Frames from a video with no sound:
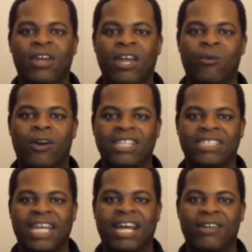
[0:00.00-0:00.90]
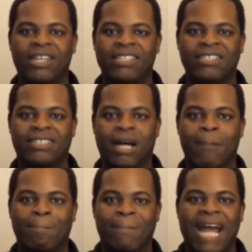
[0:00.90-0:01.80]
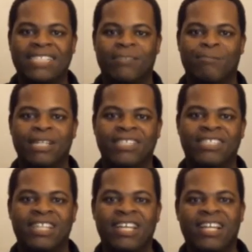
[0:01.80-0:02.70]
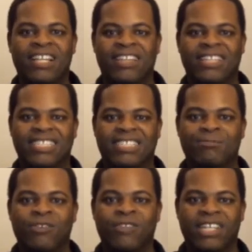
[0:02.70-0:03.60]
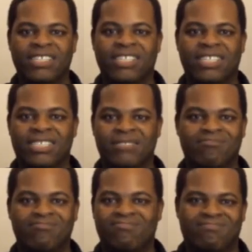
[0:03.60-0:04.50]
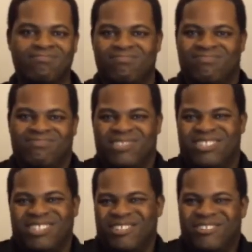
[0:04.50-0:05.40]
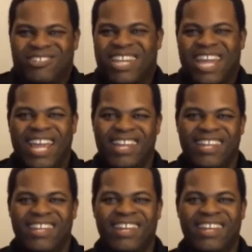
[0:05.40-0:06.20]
And whereas Get Out is a masterpiece, this movie is just okay.